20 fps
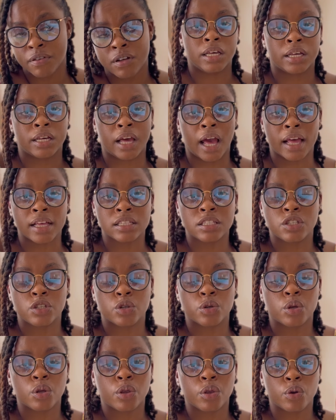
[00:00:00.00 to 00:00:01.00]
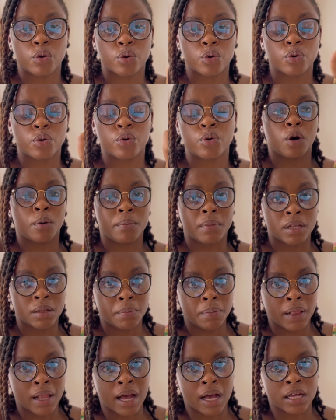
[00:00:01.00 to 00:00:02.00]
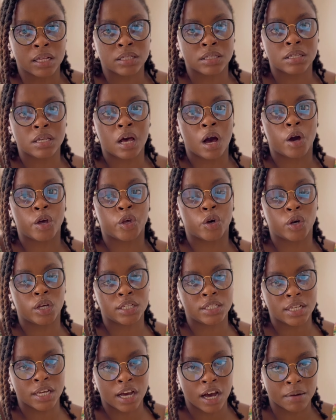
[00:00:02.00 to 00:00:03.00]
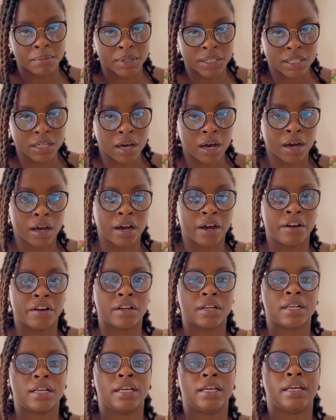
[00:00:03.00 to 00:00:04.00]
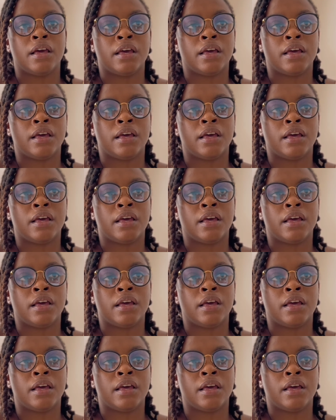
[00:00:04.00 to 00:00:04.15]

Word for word: He guides you through meal plans, how your eating habits are currently.